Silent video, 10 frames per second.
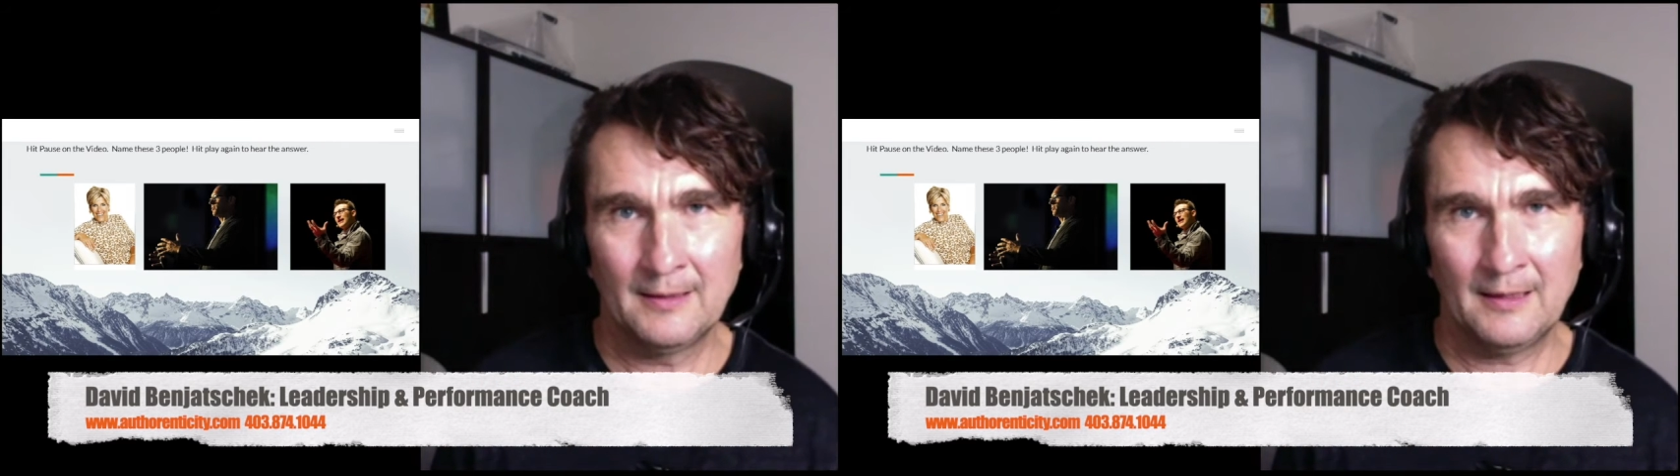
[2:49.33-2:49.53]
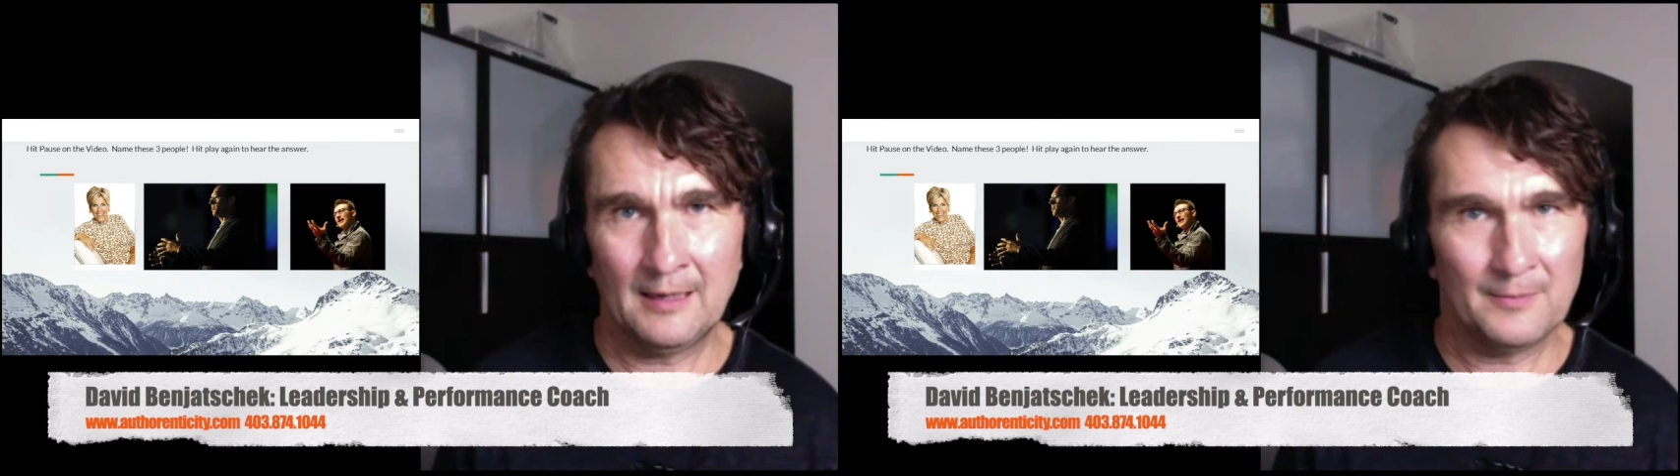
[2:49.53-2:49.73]

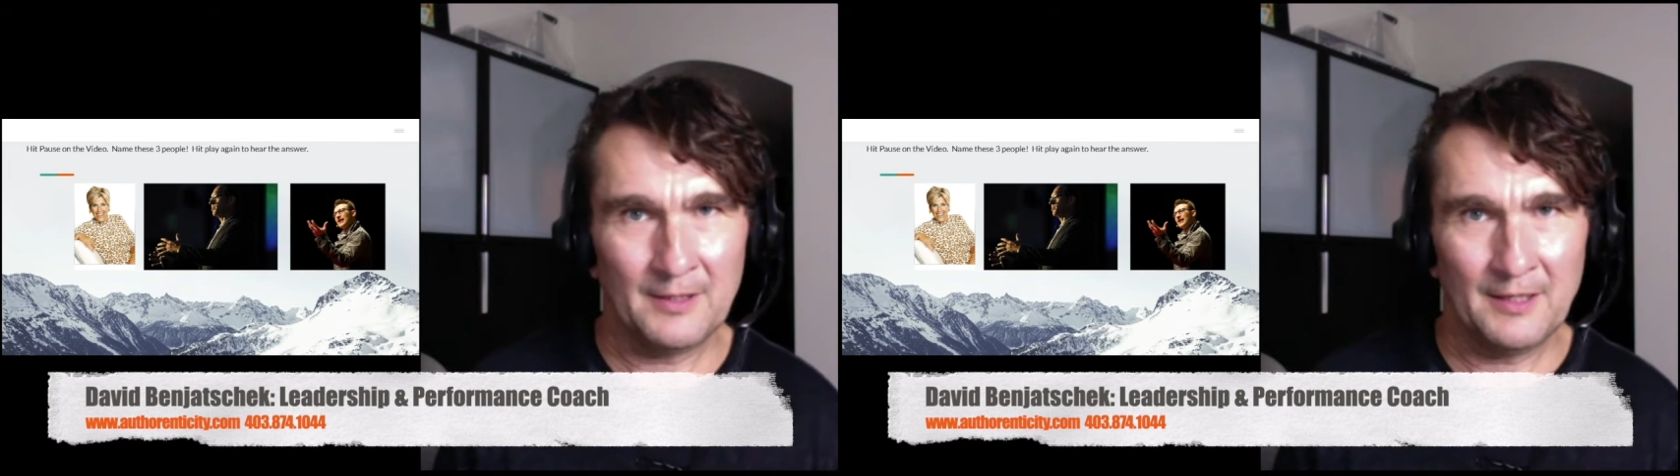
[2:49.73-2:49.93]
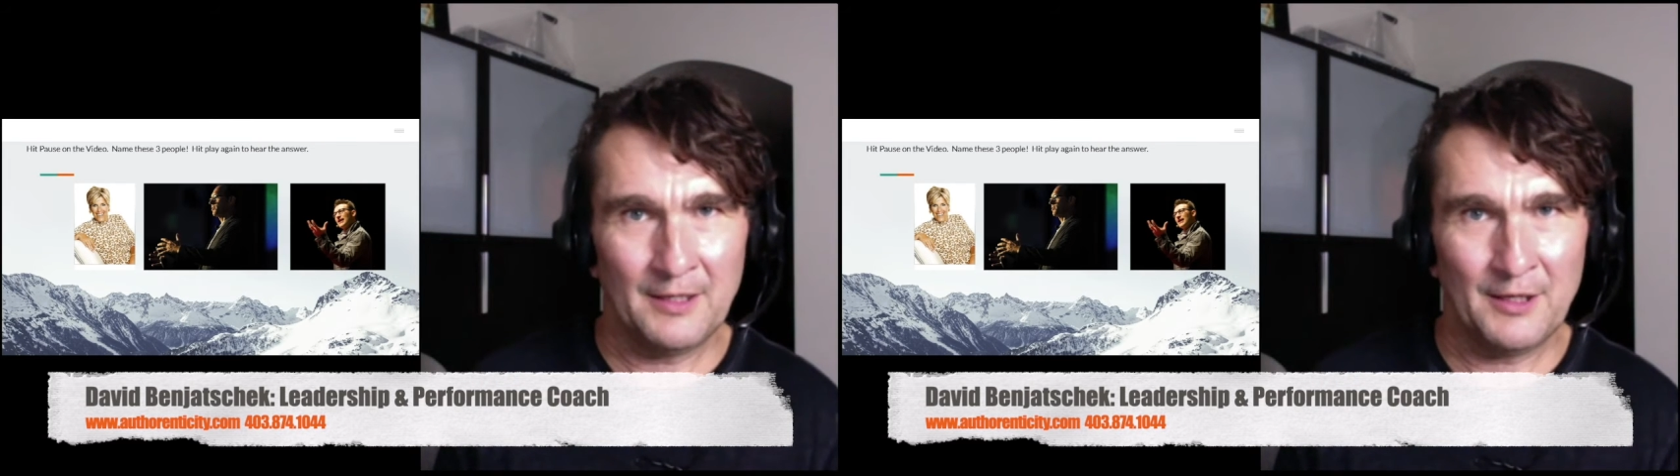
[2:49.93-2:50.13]
Um,
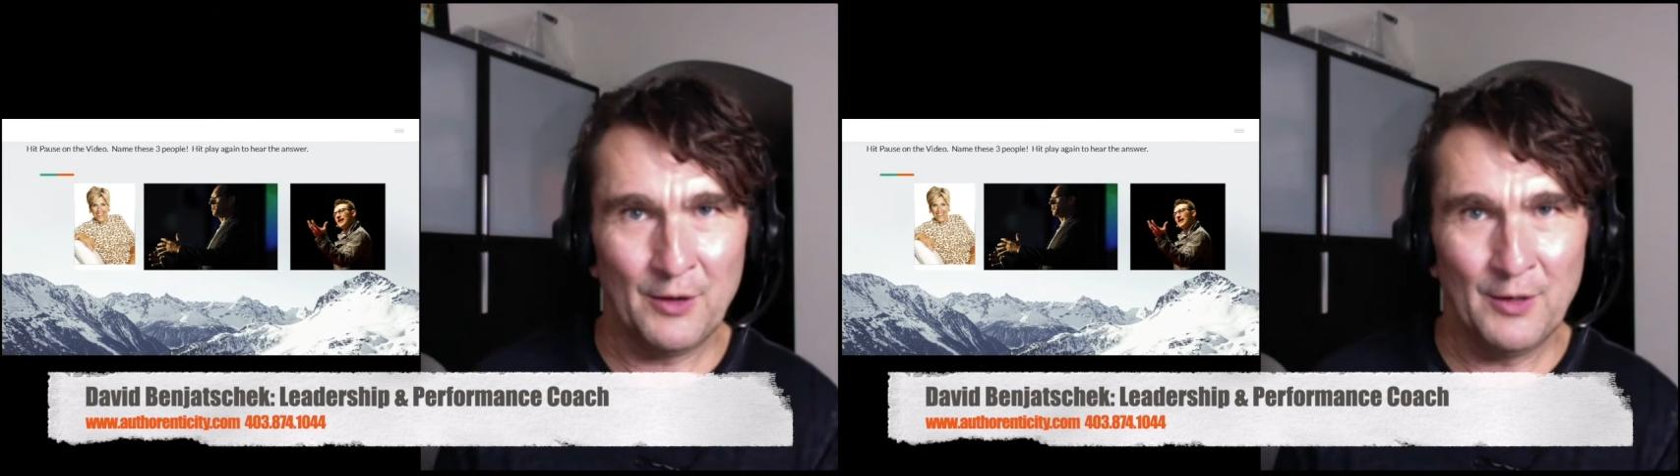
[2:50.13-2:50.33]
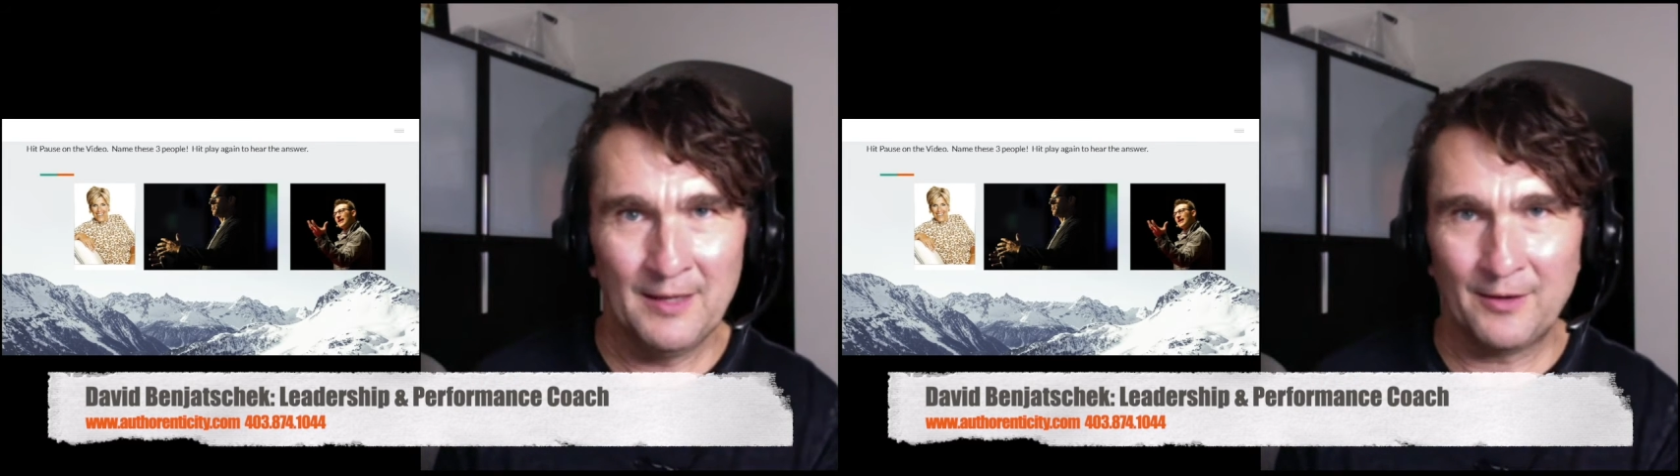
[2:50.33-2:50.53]
you
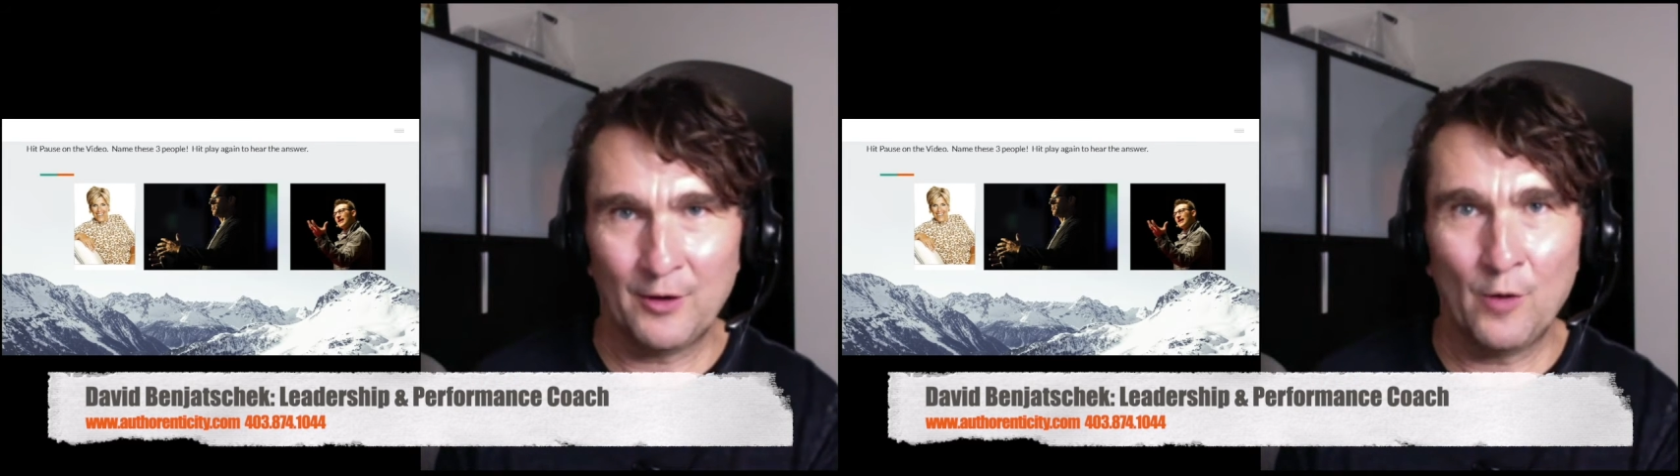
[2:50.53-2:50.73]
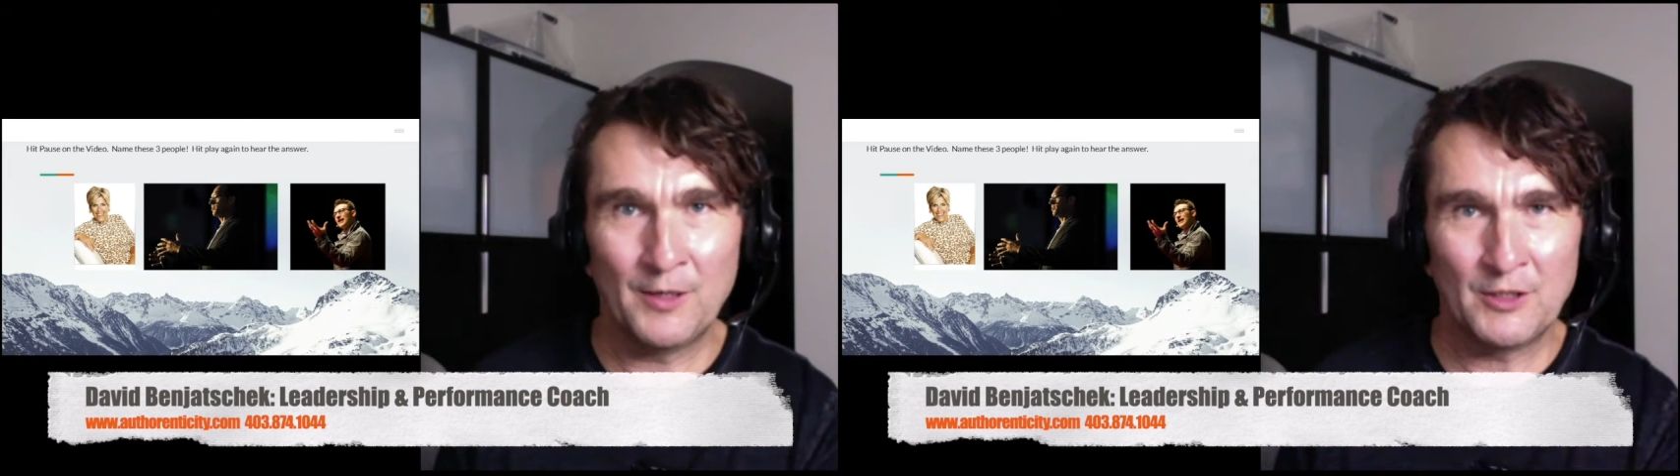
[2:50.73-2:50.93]
know, there are
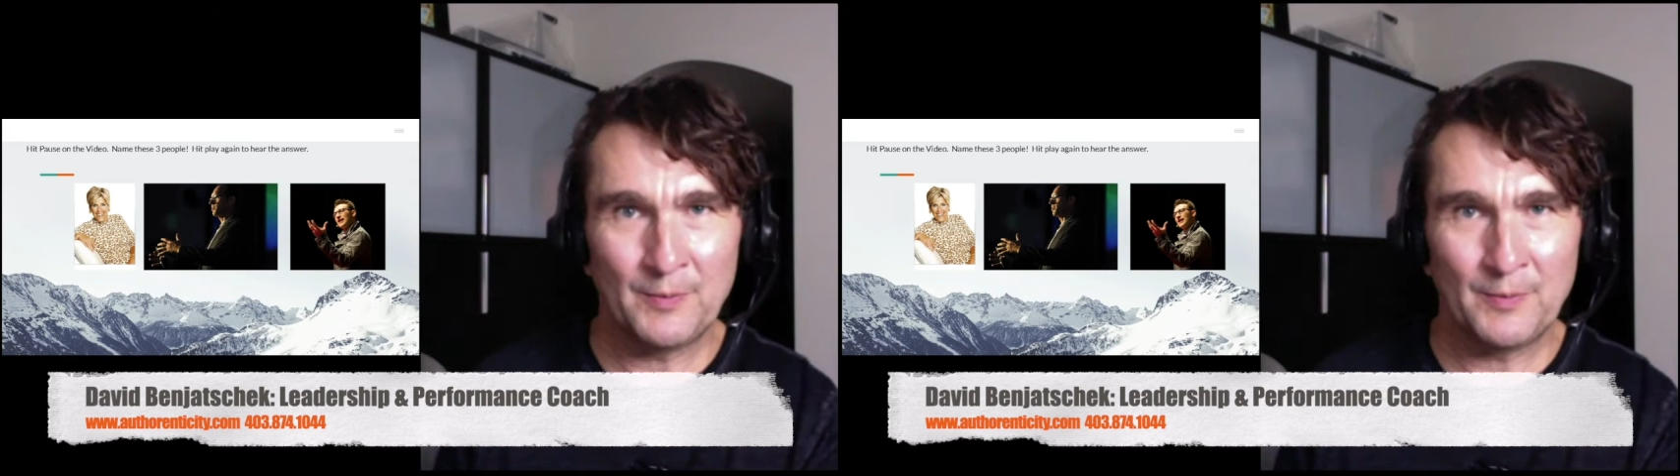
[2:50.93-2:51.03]
a whole bunch